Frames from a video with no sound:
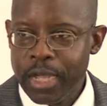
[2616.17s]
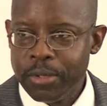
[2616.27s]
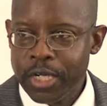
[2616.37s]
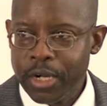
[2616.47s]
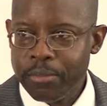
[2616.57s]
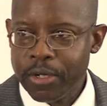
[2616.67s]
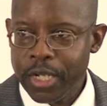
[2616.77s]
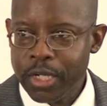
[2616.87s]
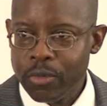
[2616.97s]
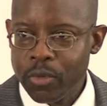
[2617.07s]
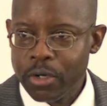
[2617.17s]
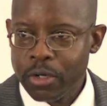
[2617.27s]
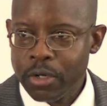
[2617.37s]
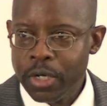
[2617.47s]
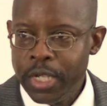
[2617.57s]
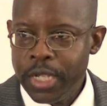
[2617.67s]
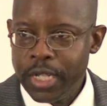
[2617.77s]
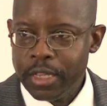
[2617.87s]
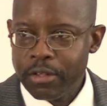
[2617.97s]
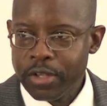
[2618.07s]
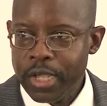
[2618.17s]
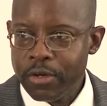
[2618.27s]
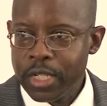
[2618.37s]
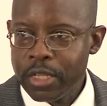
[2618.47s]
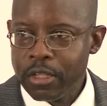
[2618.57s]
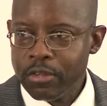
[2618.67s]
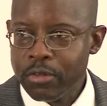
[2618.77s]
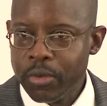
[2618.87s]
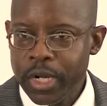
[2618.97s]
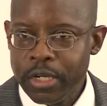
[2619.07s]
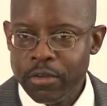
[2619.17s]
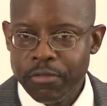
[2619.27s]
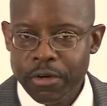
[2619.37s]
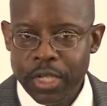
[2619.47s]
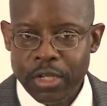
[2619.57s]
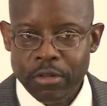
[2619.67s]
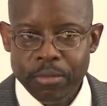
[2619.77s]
I'm a child protection worker in this county and this is what I do for kids.